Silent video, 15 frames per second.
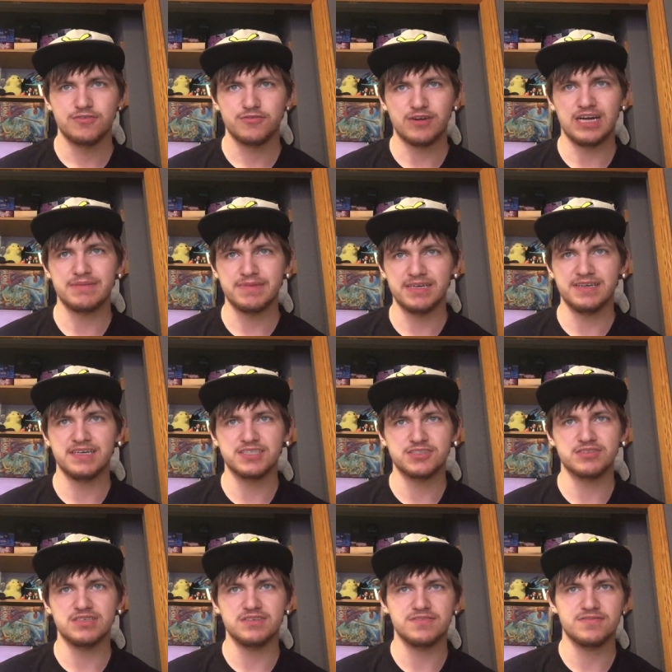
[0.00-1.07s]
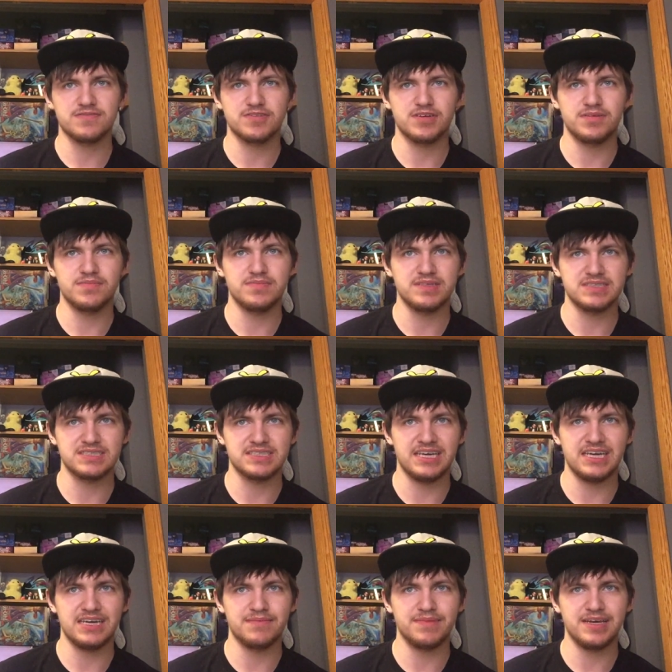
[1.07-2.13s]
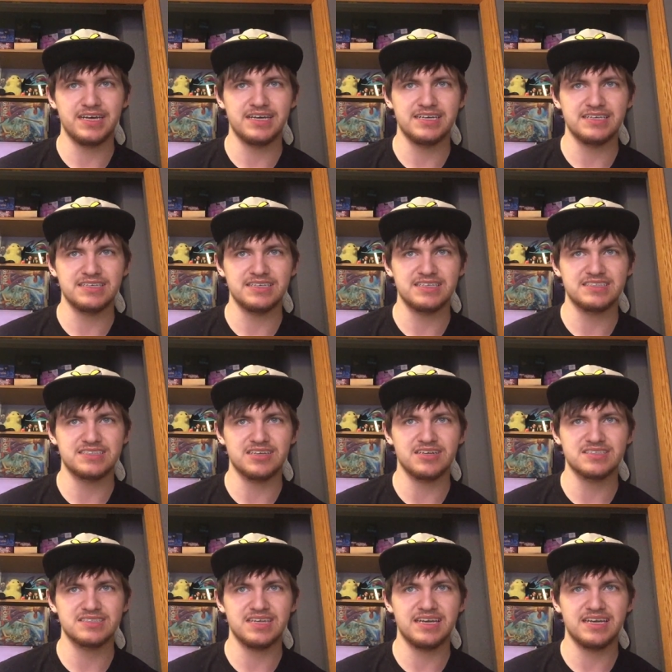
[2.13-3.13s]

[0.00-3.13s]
fragmented history from this game, and it sucks